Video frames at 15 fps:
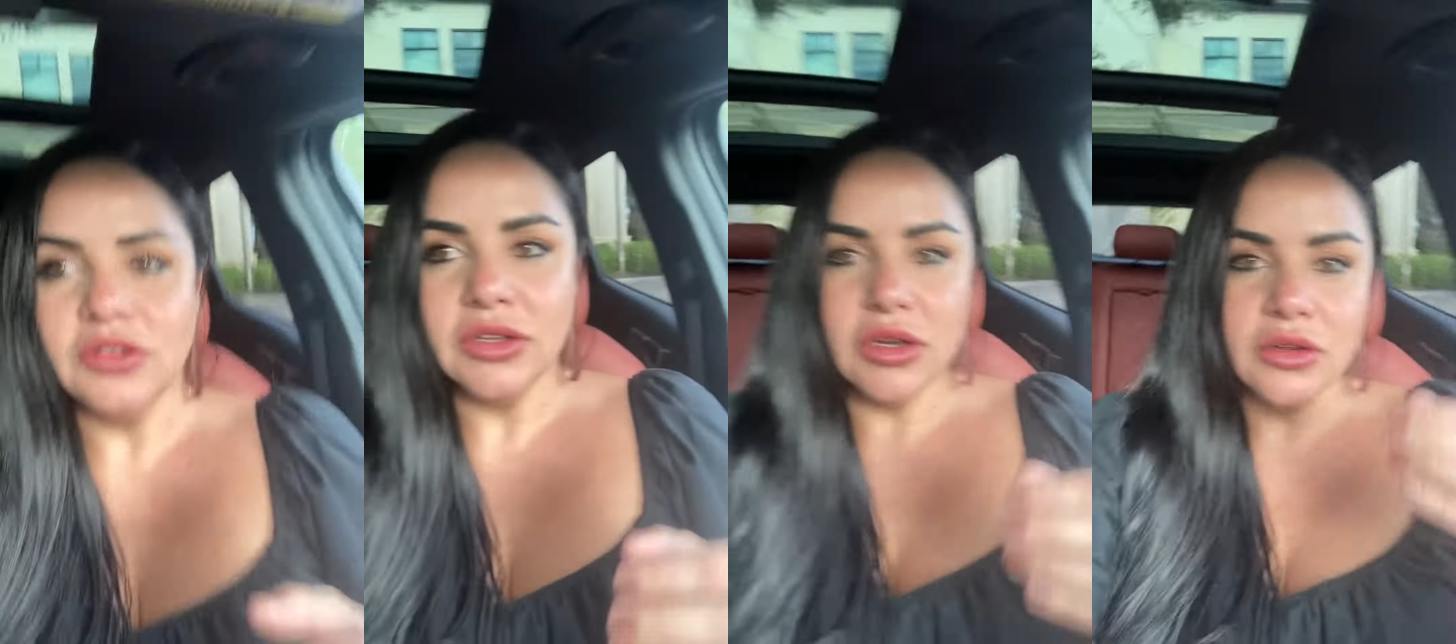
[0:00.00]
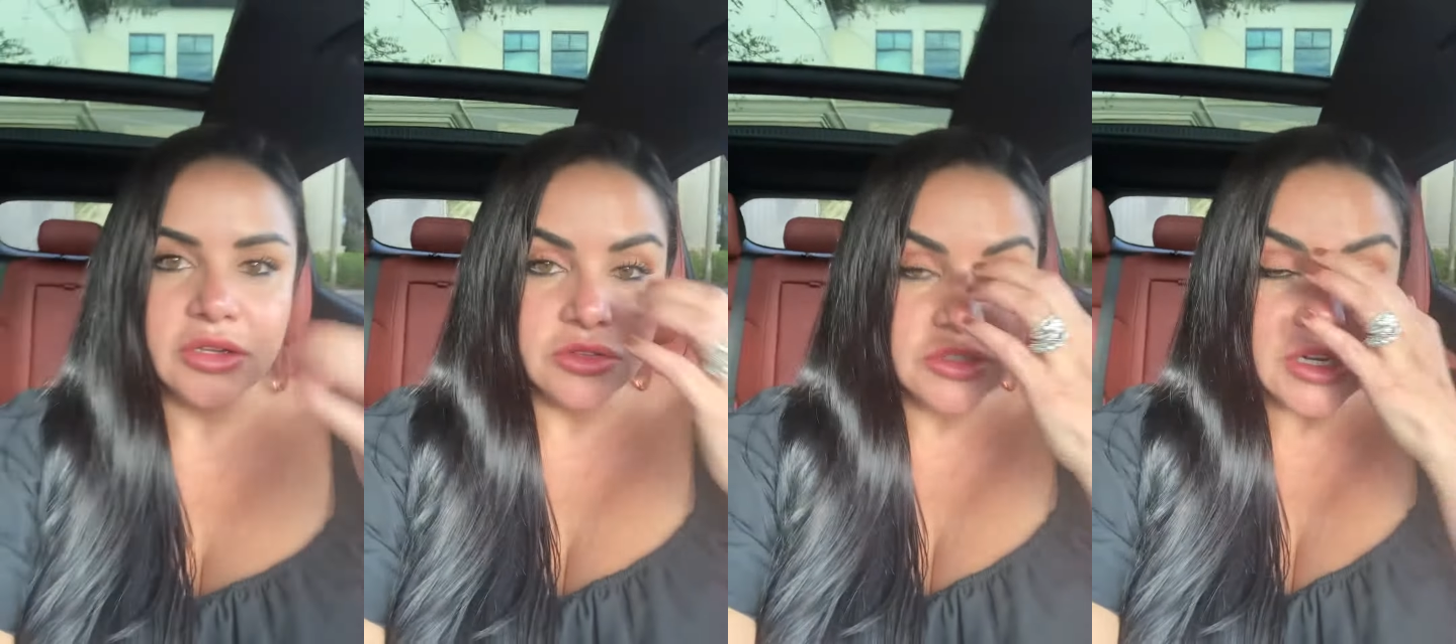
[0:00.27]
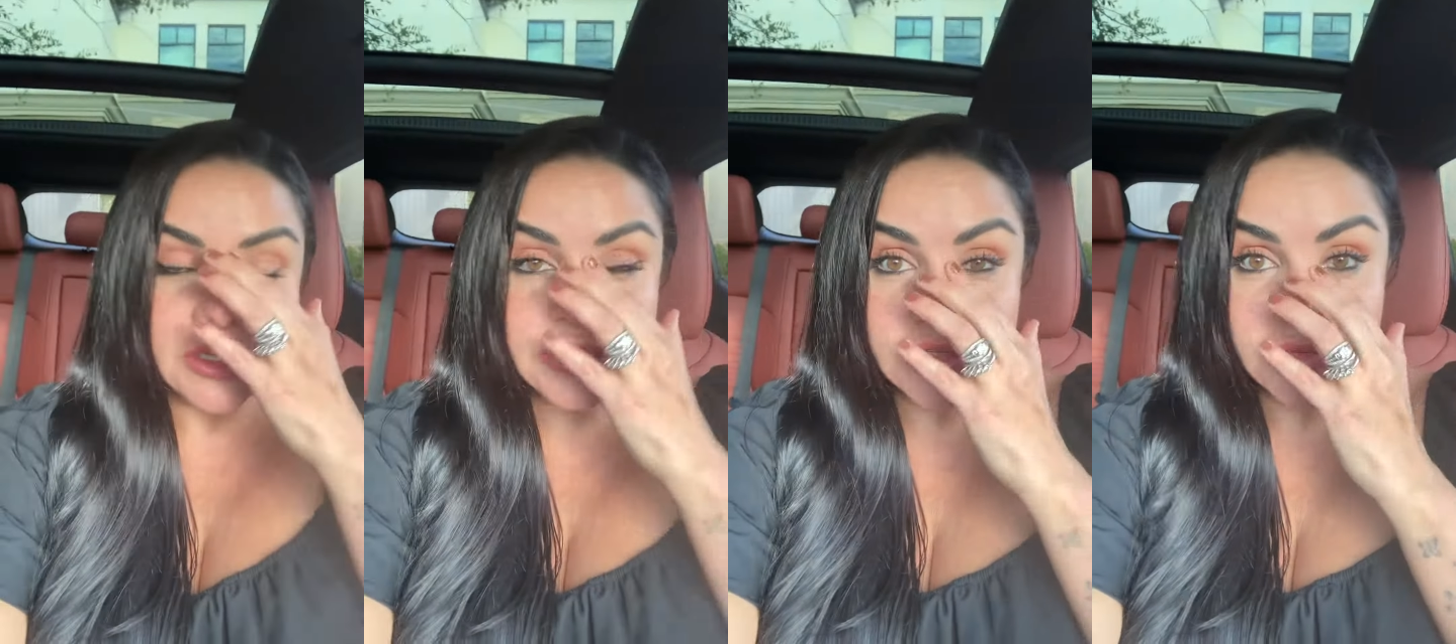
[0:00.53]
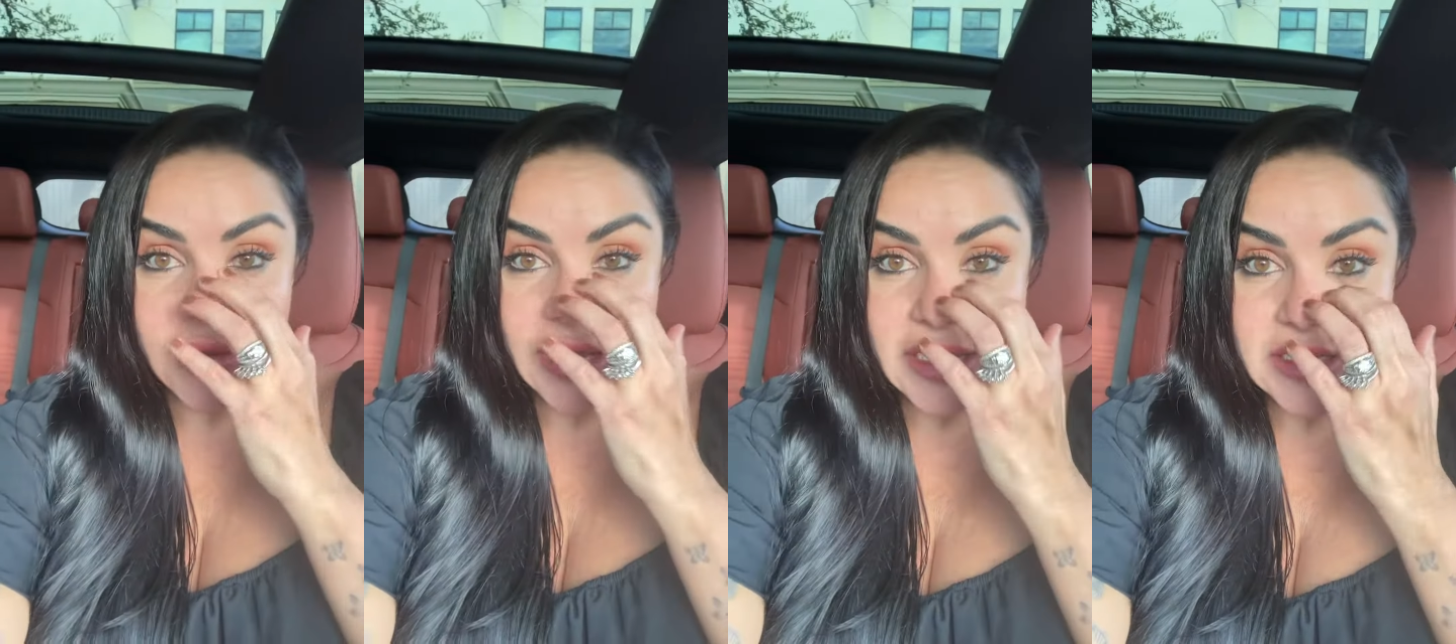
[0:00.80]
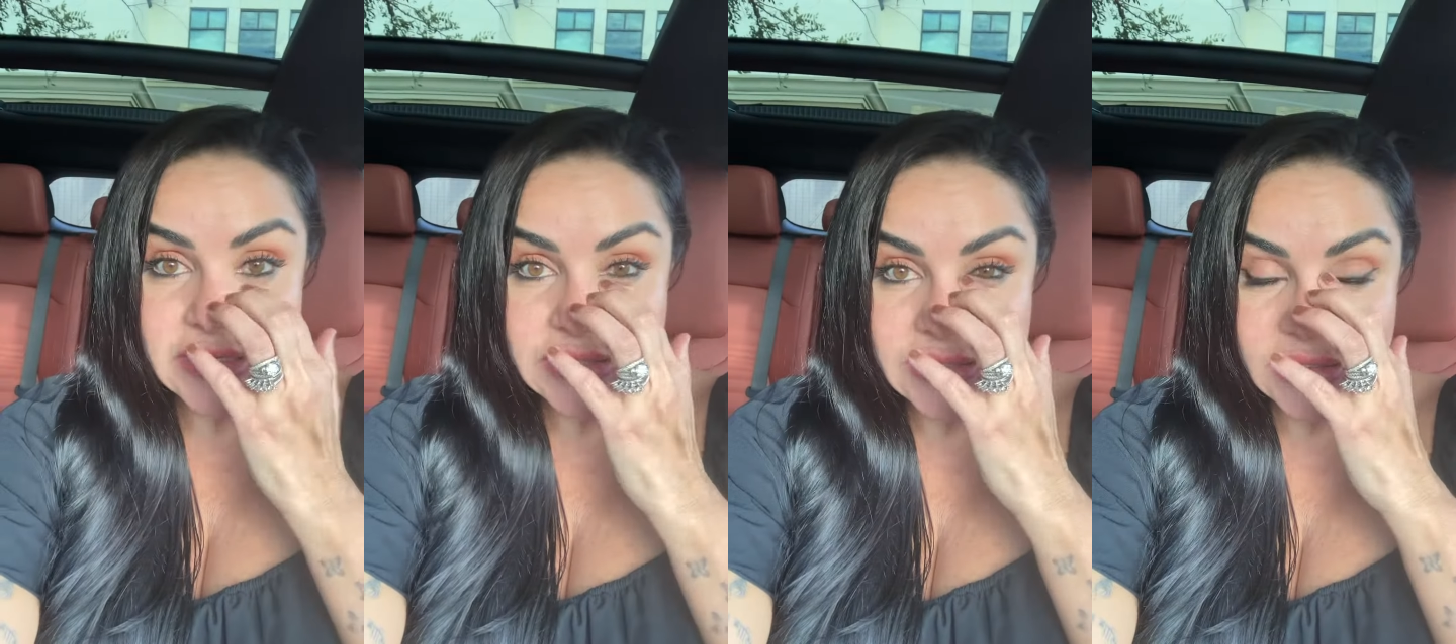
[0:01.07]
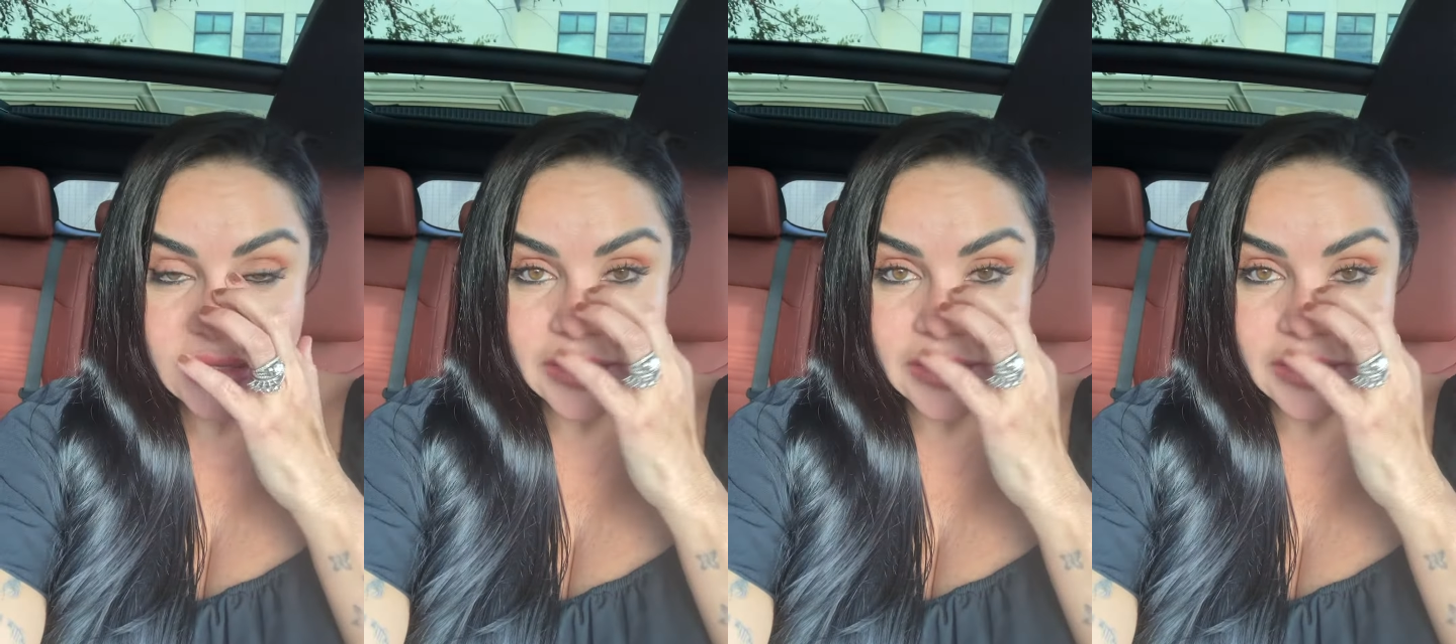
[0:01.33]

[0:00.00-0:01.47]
know, you try to rest.